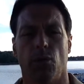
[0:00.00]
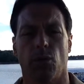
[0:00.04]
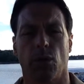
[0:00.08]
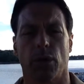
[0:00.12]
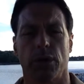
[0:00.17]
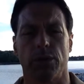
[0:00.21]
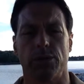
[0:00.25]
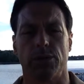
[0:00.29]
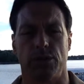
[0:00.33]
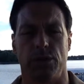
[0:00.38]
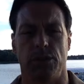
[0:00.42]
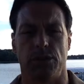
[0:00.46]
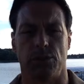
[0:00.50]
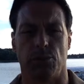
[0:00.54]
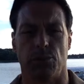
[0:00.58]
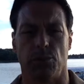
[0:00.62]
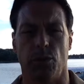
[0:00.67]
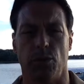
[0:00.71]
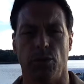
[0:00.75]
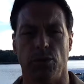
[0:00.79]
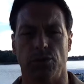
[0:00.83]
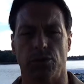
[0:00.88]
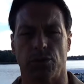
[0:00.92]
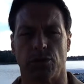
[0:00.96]
we're going to see some
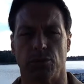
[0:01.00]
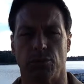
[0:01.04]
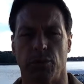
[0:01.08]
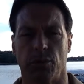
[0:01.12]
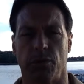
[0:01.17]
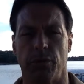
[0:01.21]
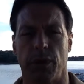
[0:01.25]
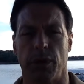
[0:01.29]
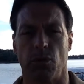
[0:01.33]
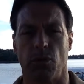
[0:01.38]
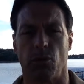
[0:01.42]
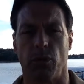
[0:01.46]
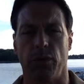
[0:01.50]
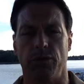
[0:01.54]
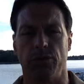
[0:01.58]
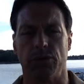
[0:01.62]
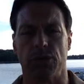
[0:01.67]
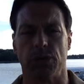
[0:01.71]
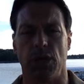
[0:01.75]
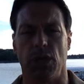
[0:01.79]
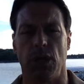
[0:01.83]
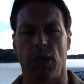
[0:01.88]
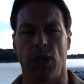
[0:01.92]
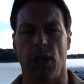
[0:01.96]
producer movement, and we've
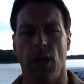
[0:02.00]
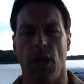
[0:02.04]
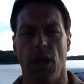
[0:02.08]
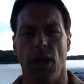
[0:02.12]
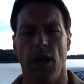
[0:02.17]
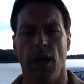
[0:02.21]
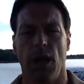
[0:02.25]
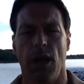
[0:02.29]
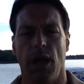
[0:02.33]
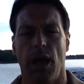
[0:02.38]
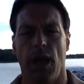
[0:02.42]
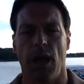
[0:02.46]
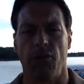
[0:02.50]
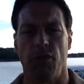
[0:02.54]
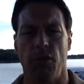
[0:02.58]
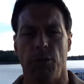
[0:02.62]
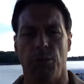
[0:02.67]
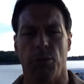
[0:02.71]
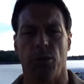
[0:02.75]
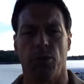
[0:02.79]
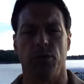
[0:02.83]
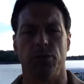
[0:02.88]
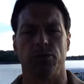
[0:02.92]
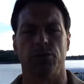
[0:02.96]
seen
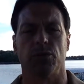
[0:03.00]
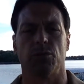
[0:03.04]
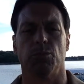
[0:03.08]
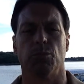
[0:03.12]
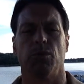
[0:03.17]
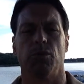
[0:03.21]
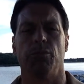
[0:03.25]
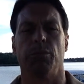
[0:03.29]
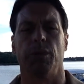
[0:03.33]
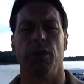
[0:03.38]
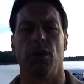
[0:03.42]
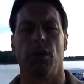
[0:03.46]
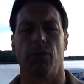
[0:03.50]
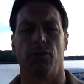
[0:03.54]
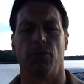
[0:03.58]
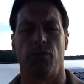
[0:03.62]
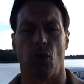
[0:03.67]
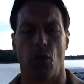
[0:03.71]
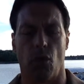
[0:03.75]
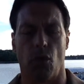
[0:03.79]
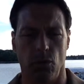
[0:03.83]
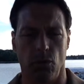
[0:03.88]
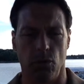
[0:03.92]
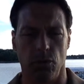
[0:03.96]
heavy producer movement of
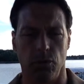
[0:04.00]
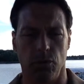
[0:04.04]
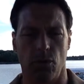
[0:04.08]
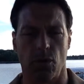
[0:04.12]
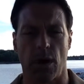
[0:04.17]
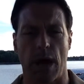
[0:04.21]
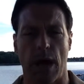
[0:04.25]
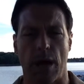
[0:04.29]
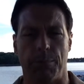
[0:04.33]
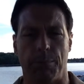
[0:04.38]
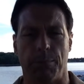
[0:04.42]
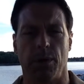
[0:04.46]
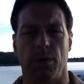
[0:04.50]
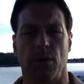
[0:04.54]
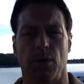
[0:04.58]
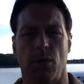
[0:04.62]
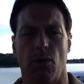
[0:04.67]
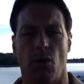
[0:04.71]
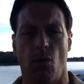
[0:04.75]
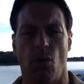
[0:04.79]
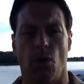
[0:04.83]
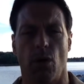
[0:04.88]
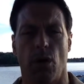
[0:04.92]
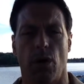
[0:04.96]
old crop
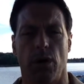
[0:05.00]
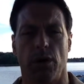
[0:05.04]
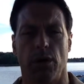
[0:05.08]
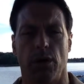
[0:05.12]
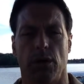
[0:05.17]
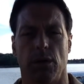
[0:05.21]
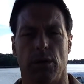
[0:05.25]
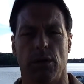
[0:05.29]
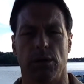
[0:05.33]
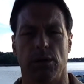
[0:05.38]
corn,